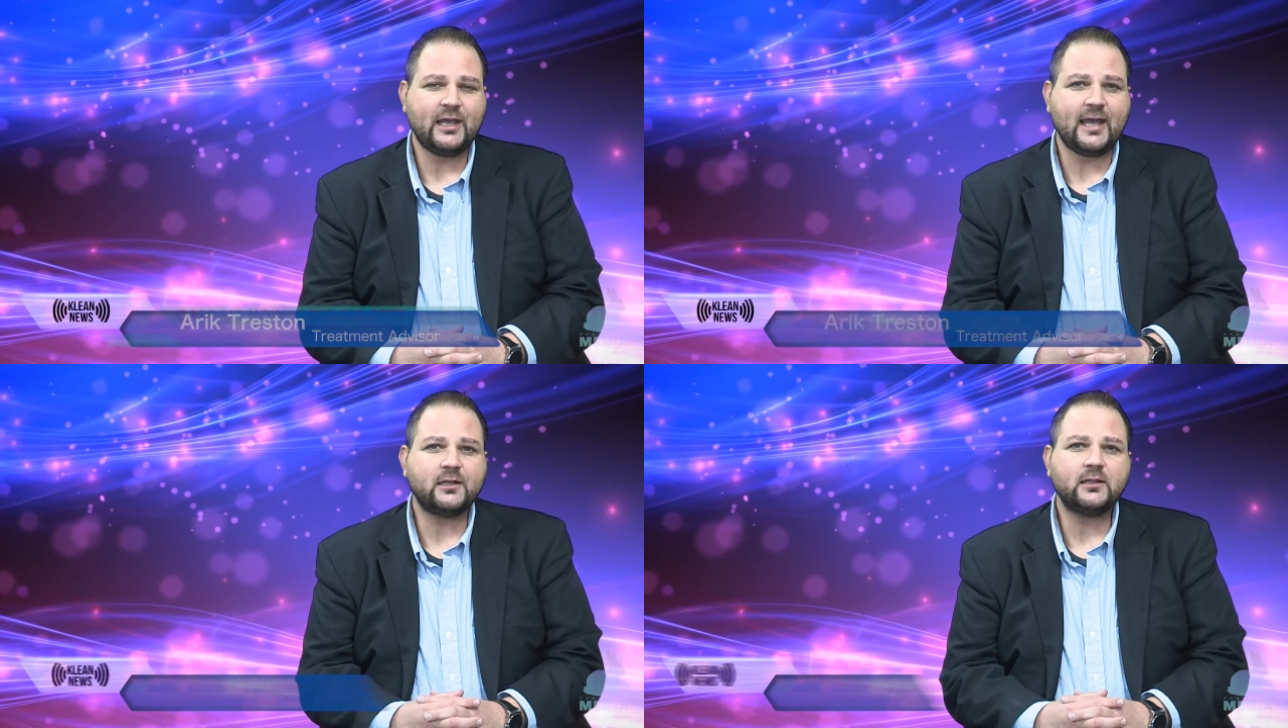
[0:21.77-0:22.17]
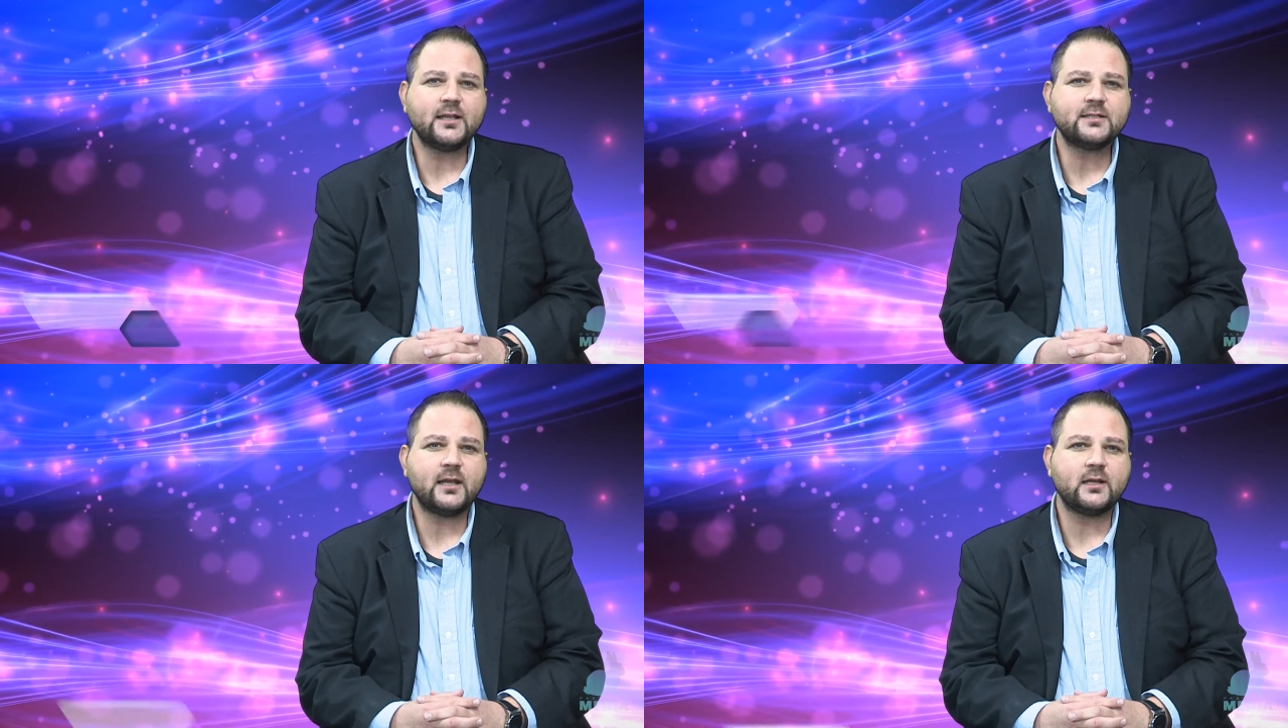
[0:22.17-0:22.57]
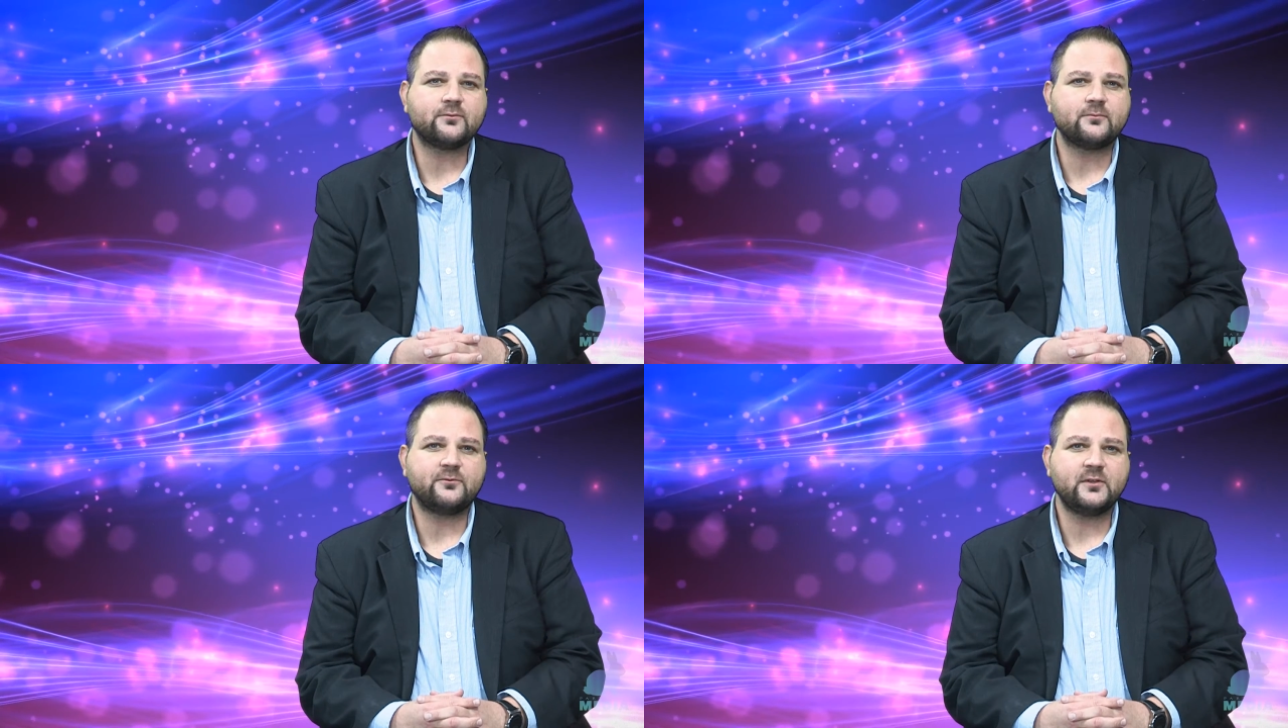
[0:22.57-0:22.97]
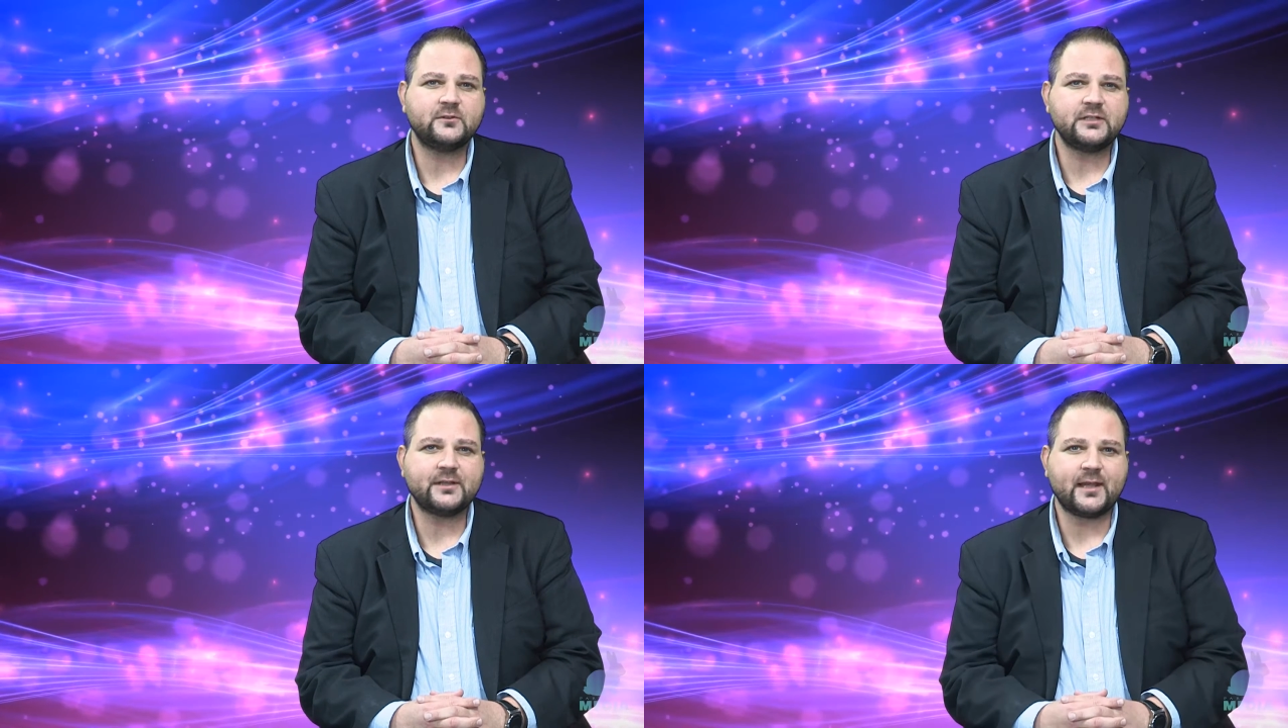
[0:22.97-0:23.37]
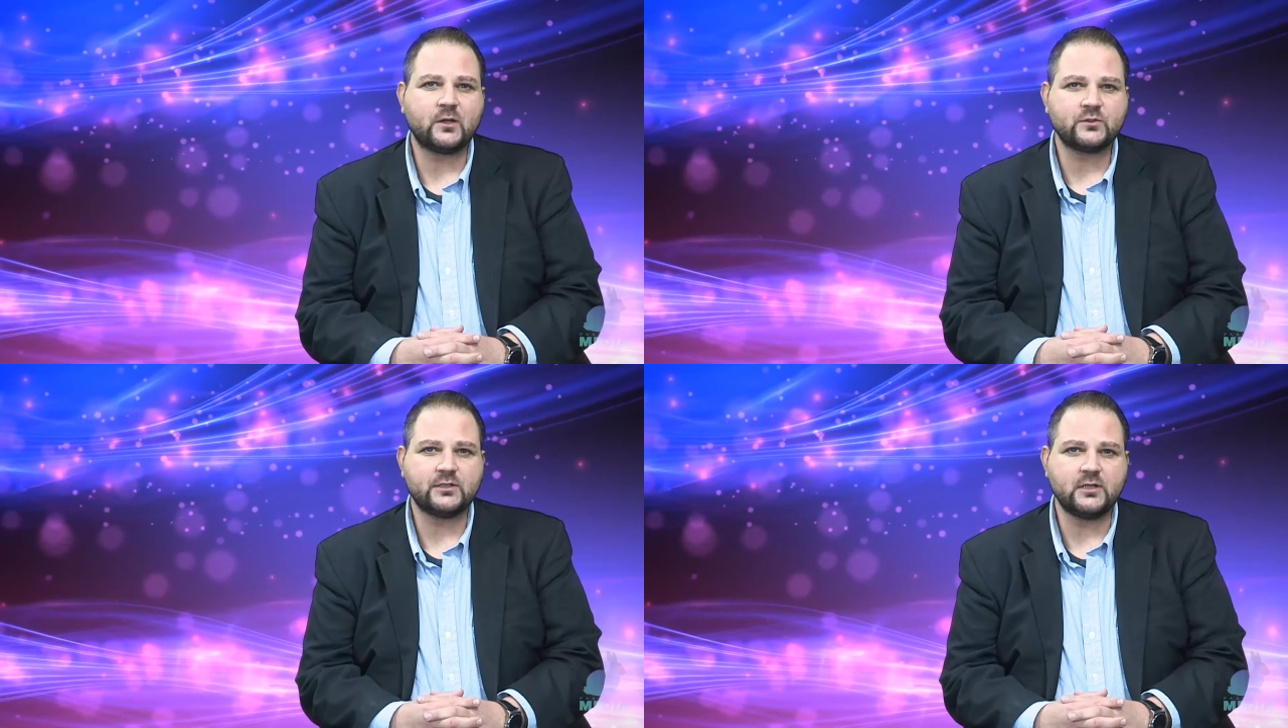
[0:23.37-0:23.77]
analyzed data from
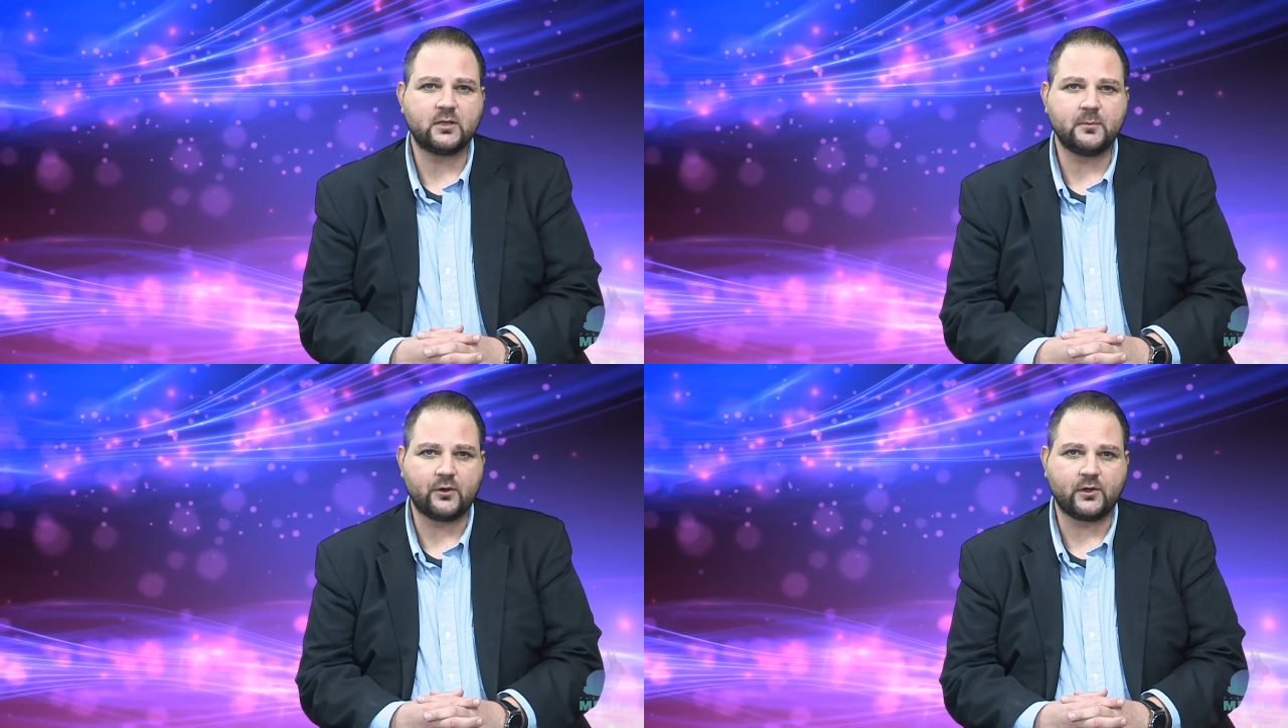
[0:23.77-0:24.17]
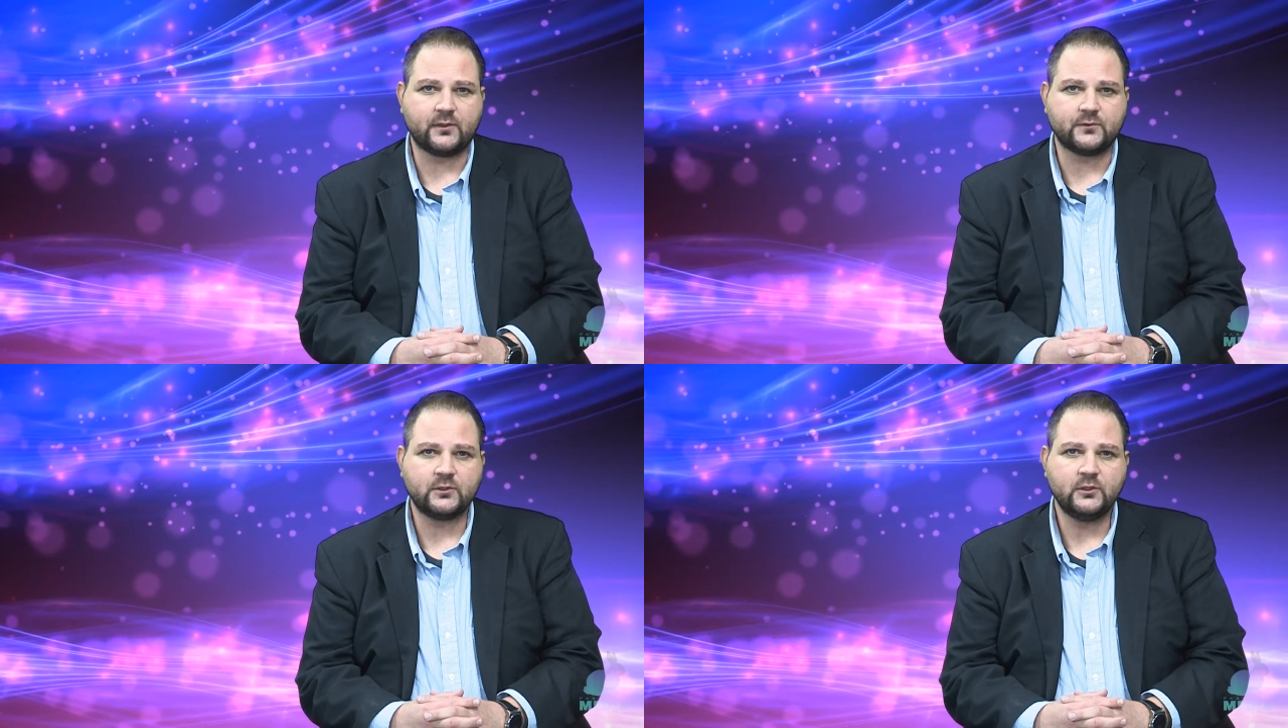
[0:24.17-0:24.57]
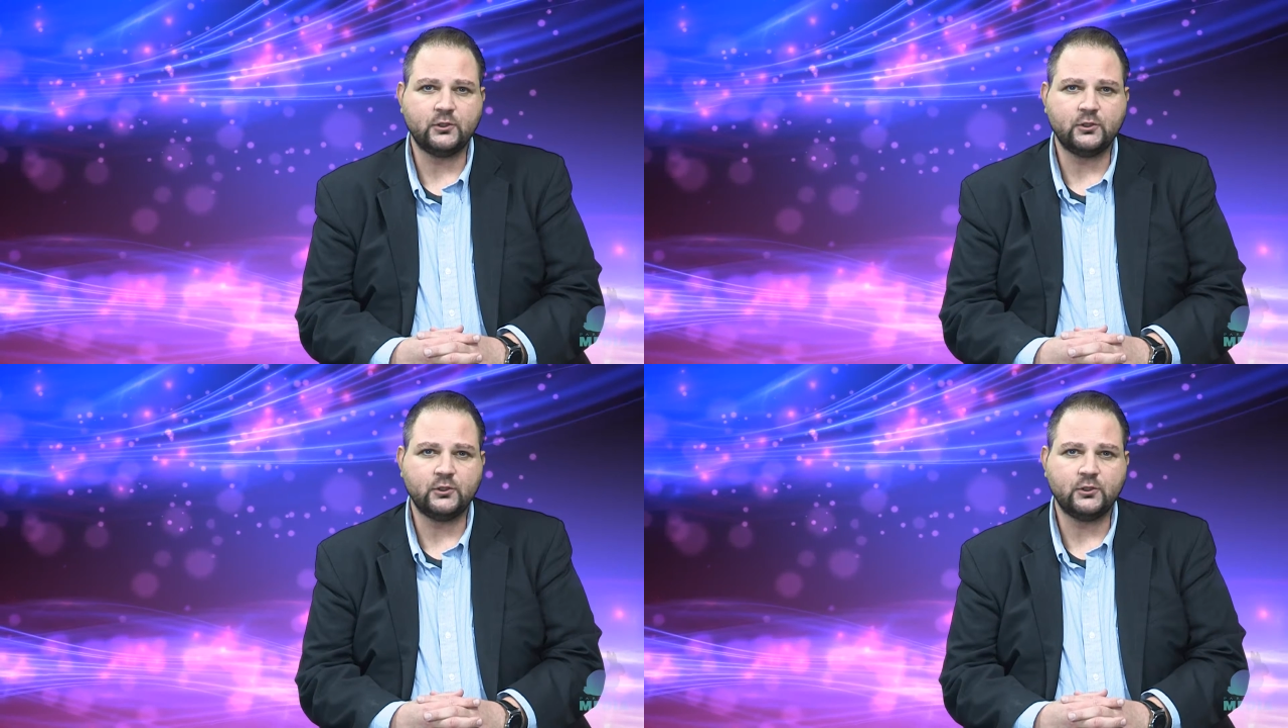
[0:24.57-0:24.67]
15,000 young Americans